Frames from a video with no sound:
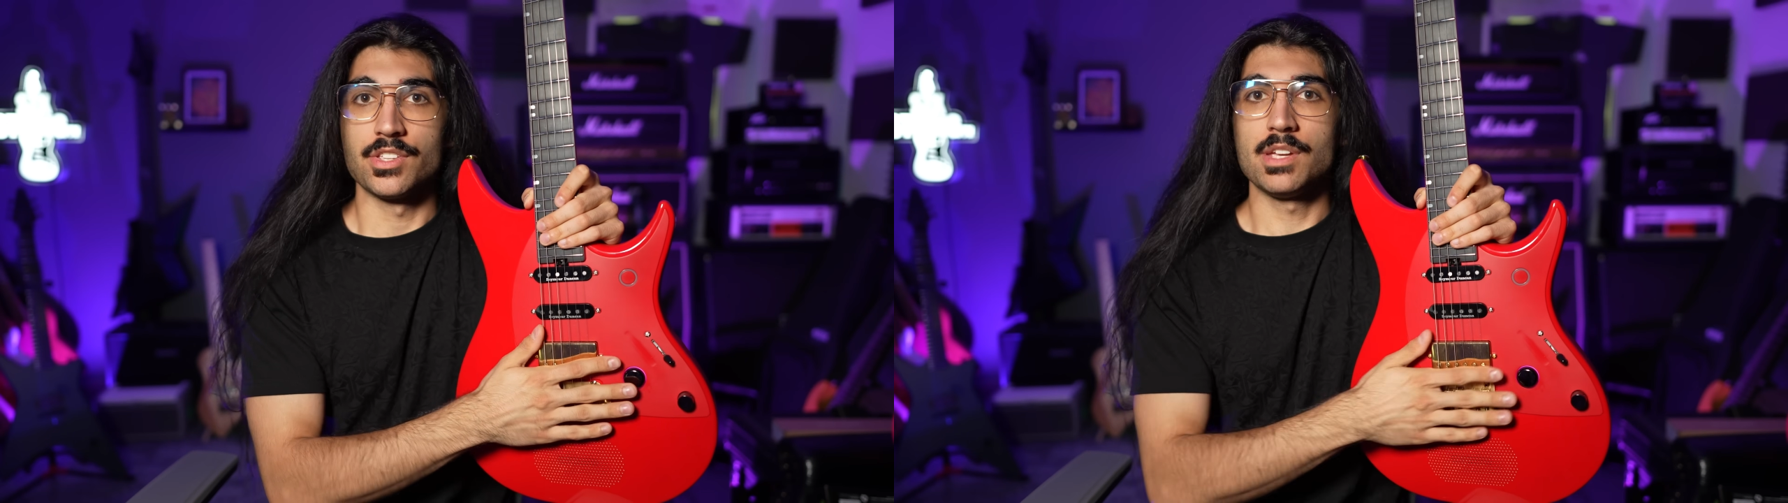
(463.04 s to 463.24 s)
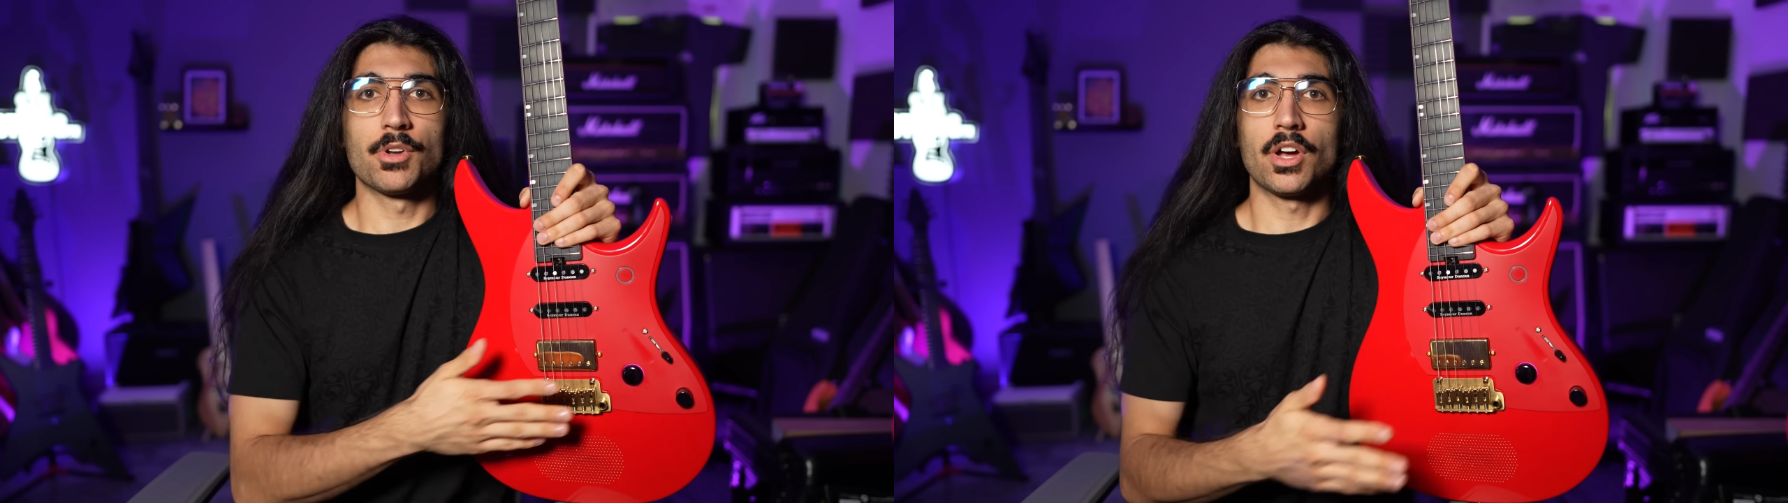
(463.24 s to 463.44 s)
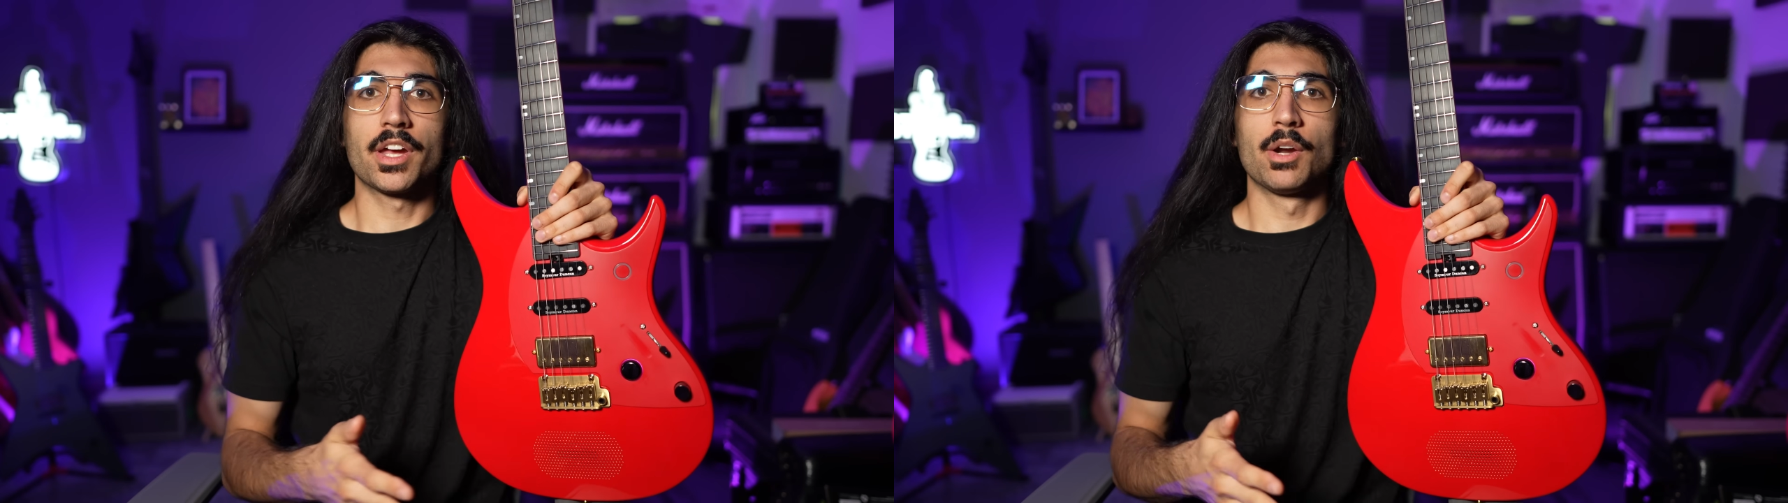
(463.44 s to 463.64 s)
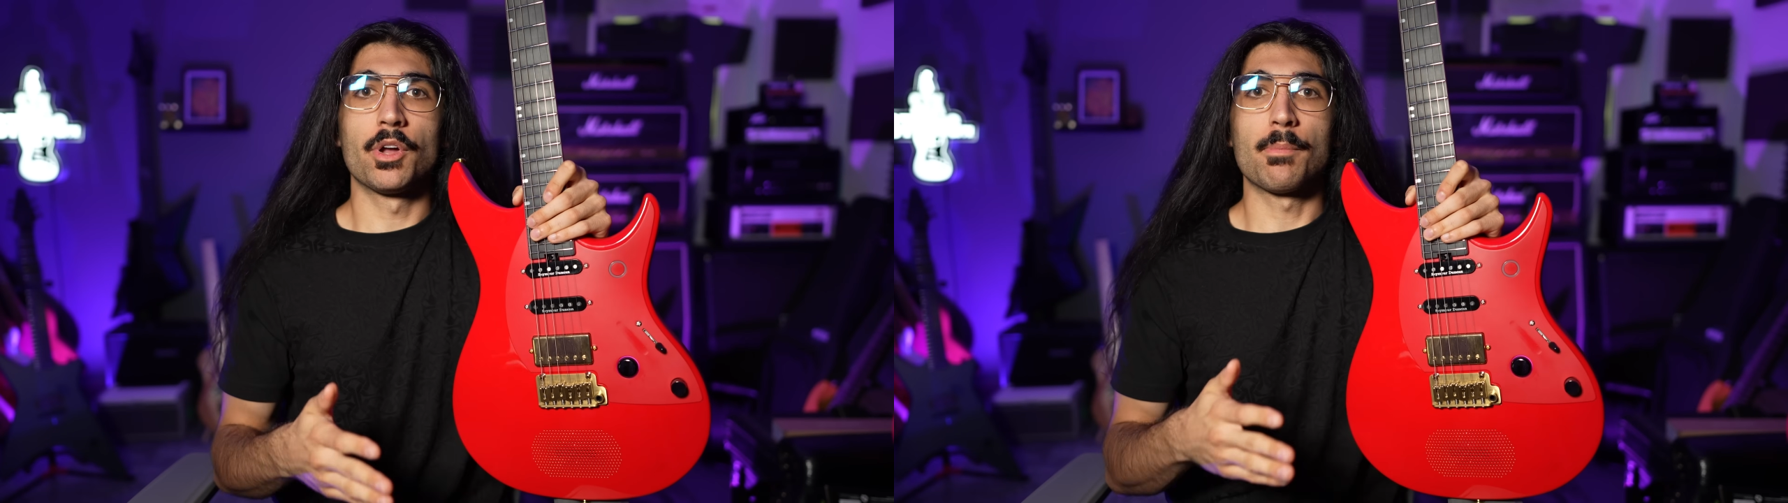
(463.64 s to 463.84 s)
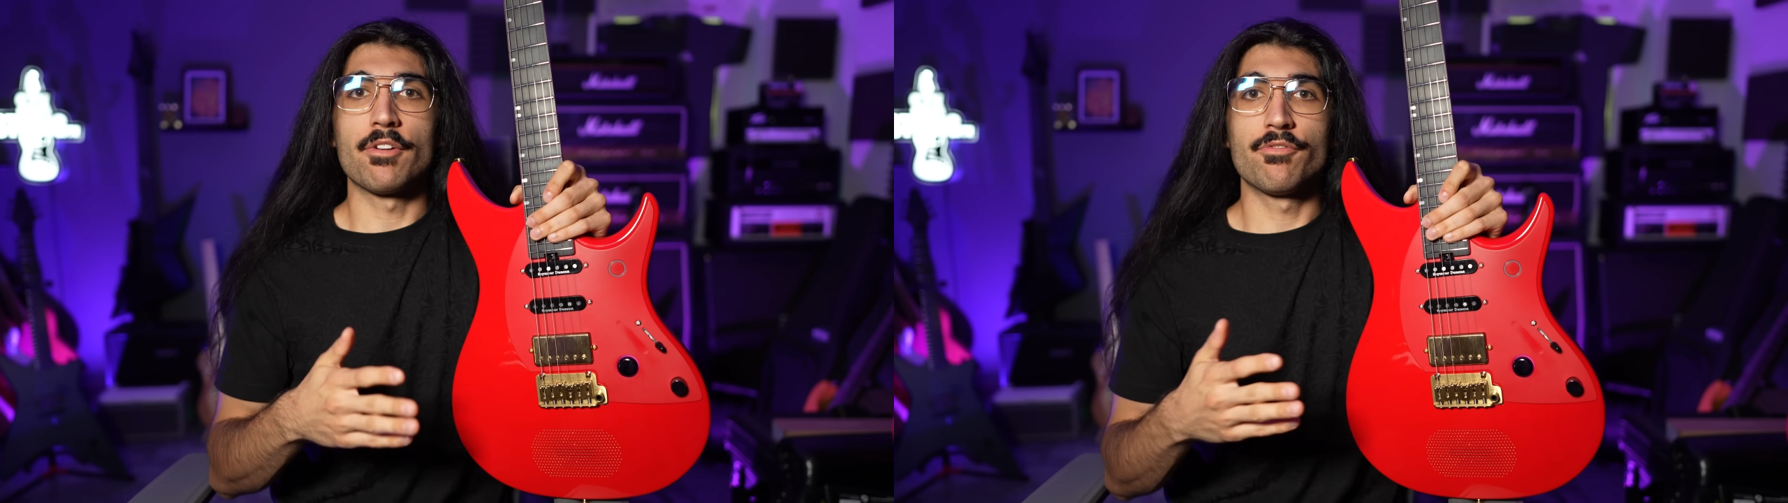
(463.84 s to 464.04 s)
Seymour Duncan are one of
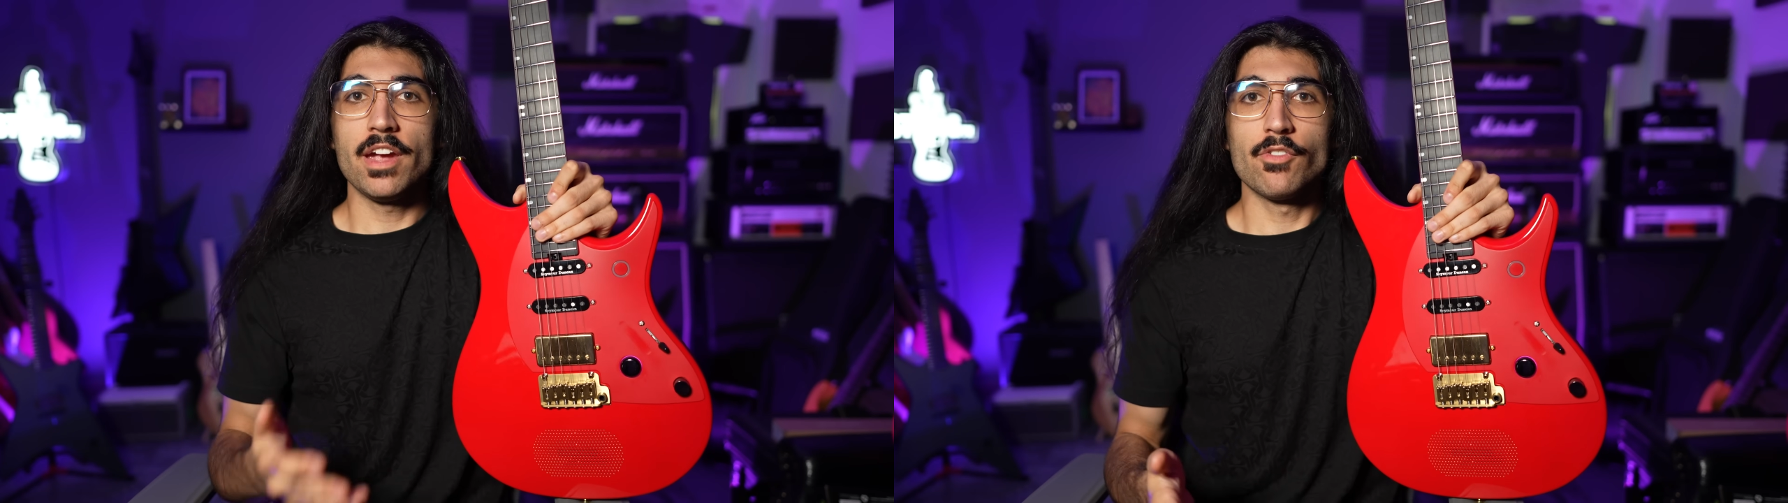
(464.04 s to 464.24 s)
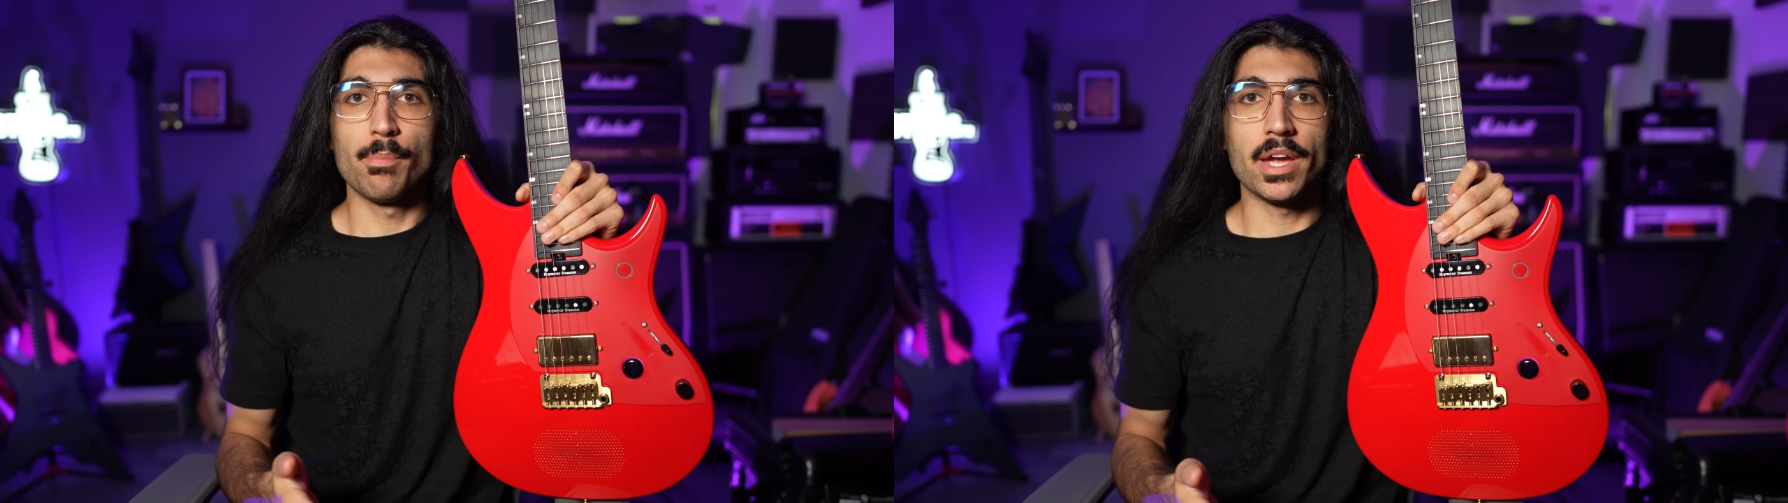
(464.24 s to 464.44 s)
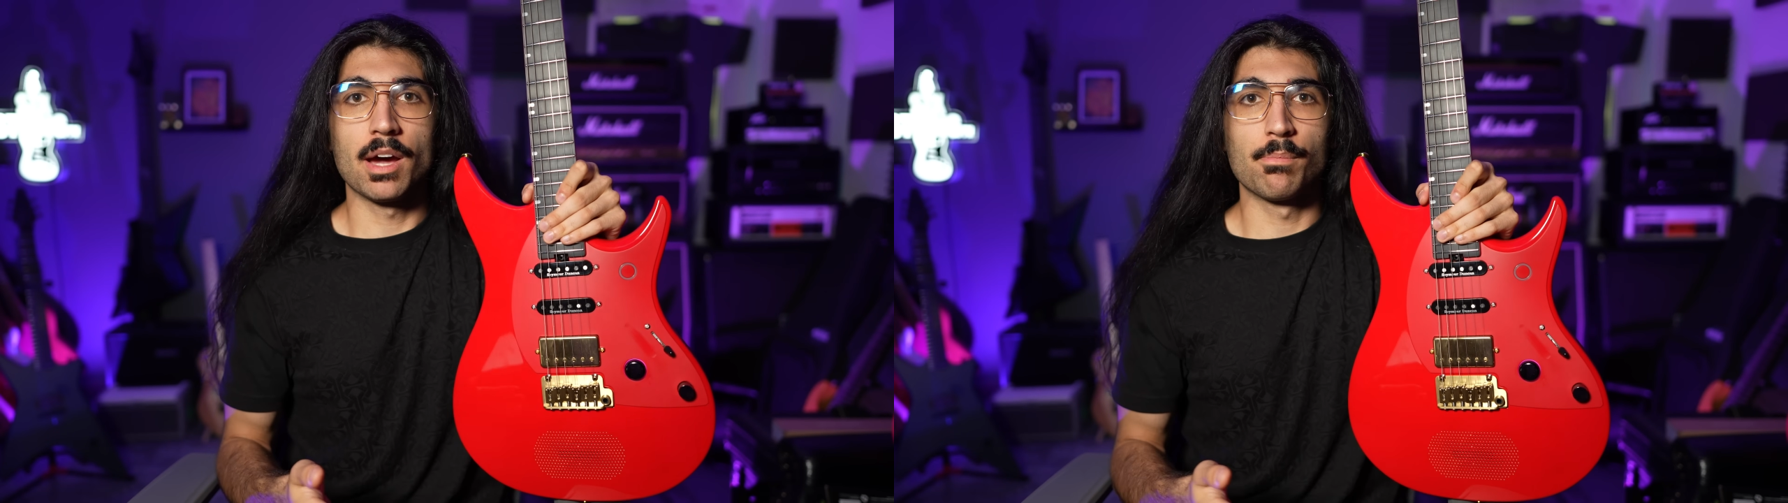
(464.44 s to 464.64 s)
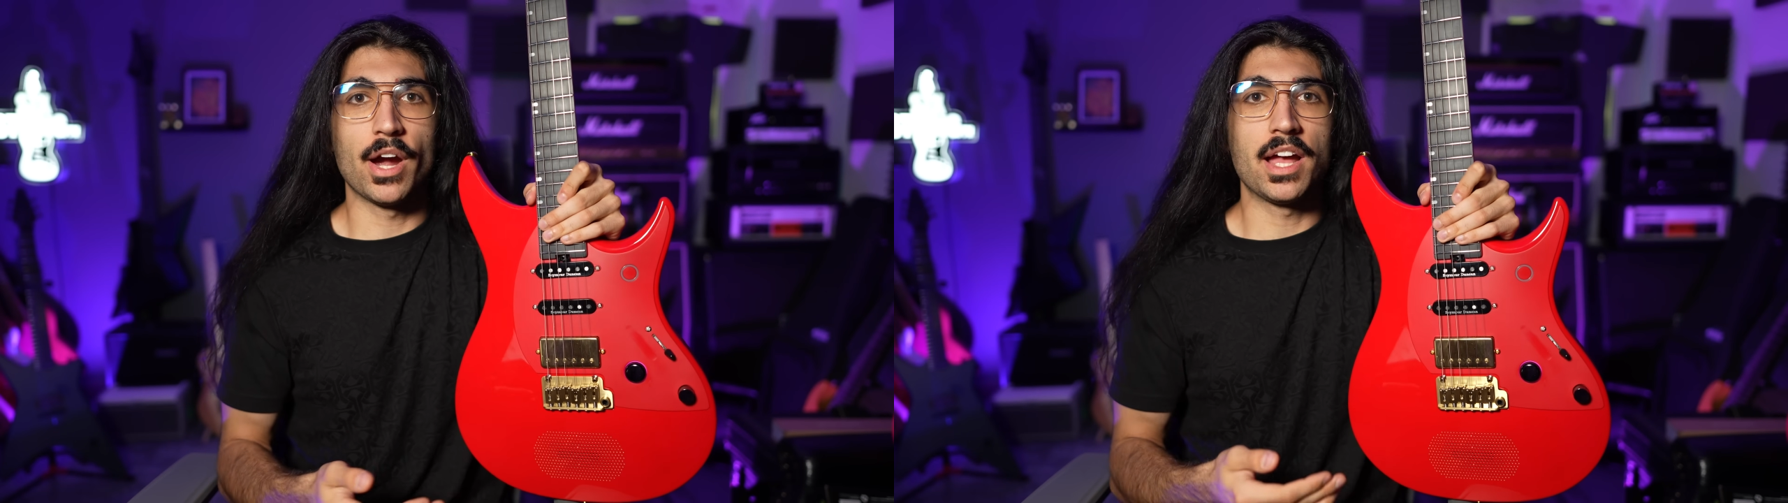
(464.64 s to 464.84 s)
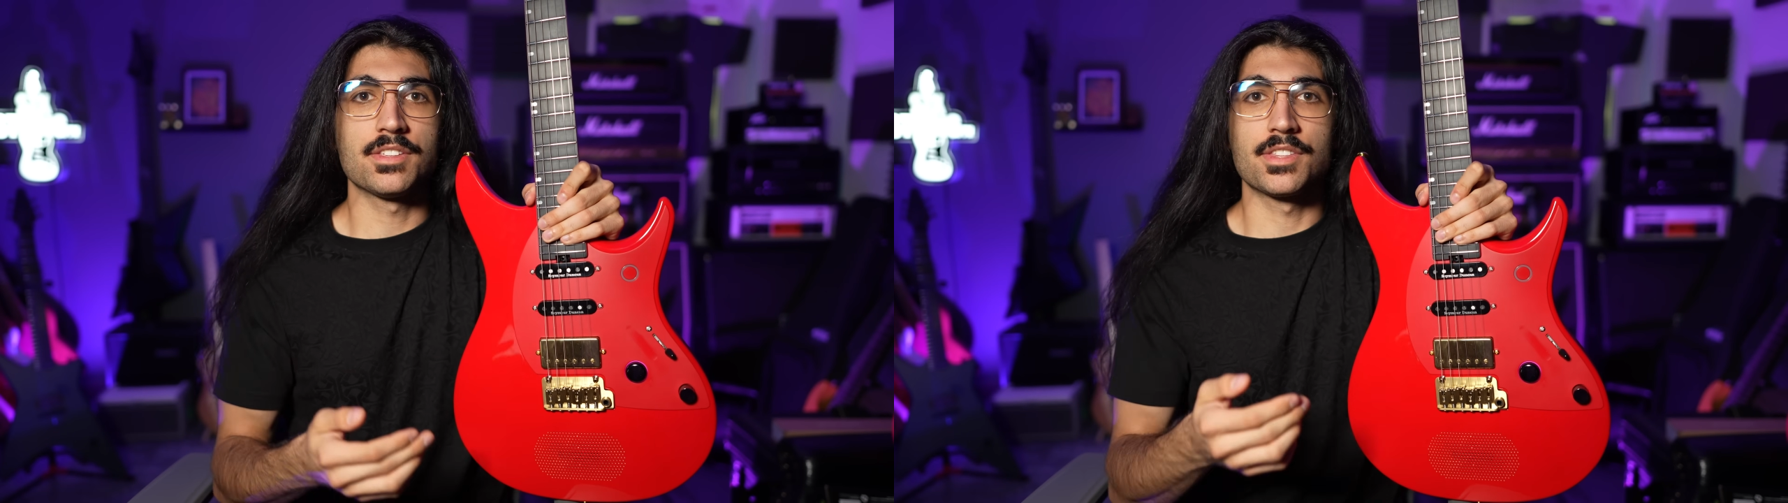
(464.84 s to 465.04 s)
my favorite pickup brands.